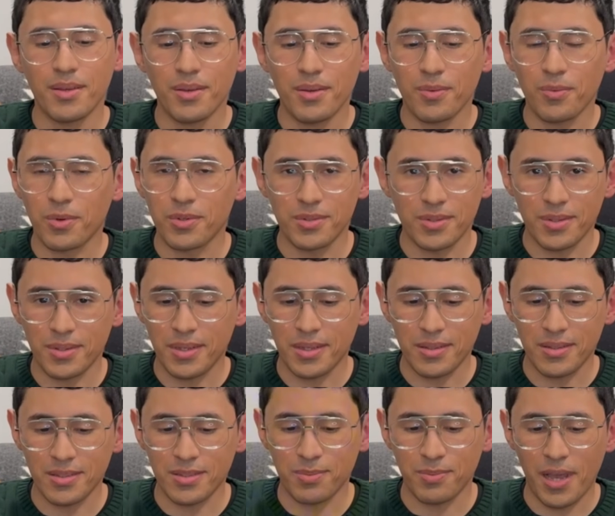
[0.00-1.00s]
Once you get
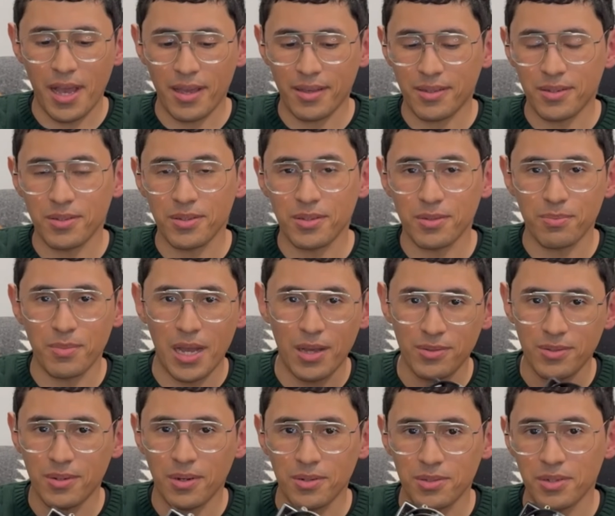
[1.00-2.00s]
this back and you can
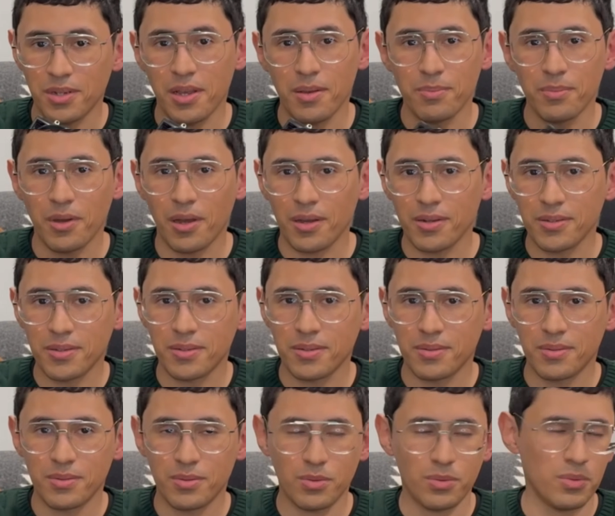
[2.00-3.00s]
mount it on your M body,
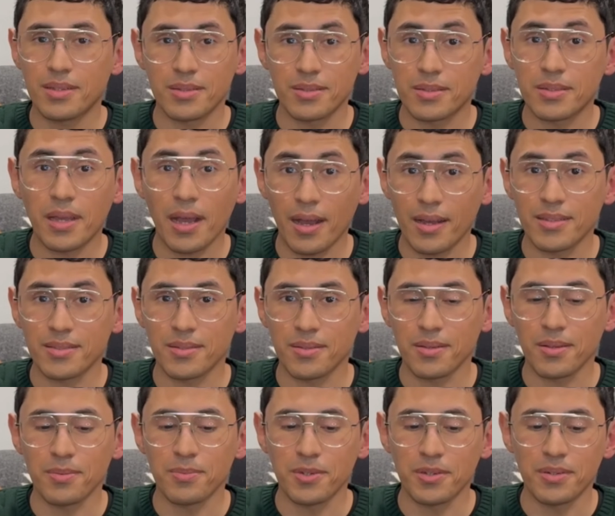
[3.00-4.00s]
the sky's the
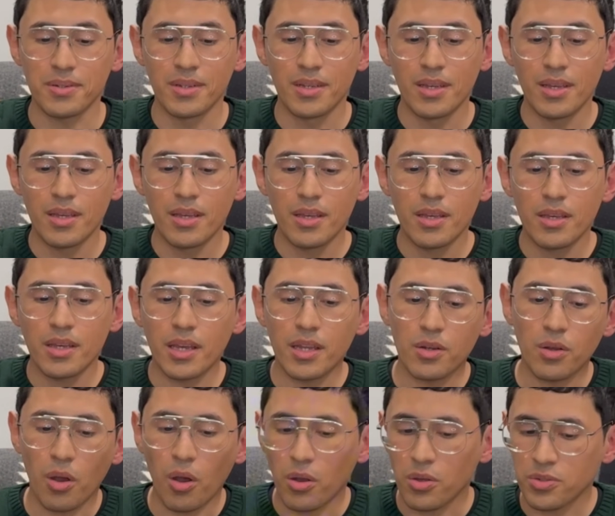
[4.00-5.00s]
limit. And
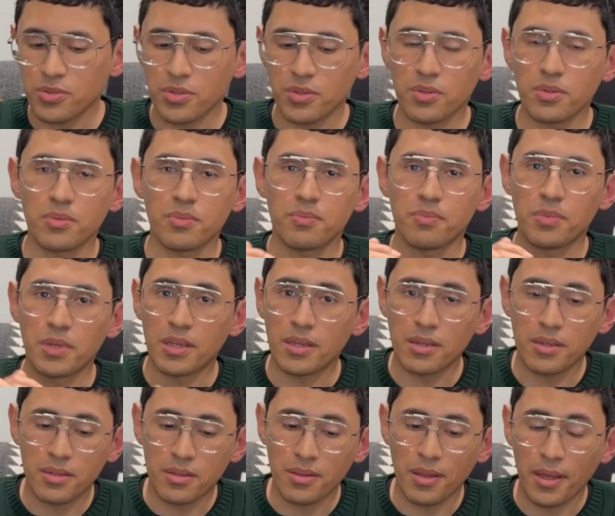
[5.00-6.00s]
also,
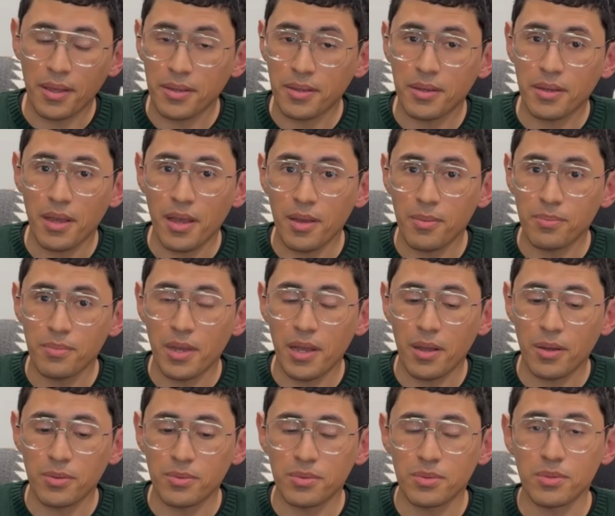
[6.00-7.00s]
being like a M
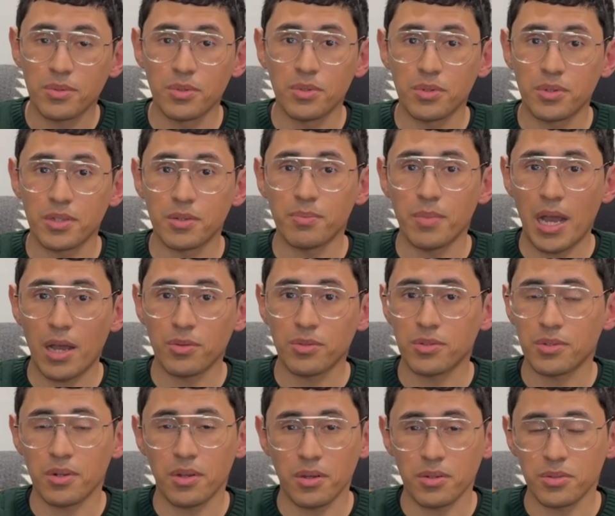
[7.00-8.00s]
mount, you can mount
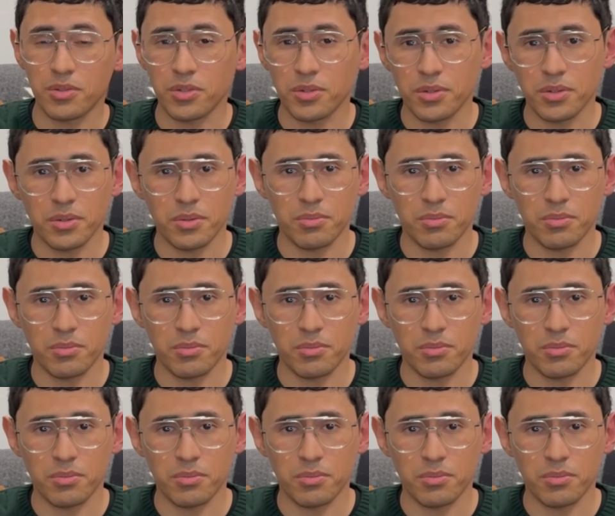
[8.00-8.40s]
it on your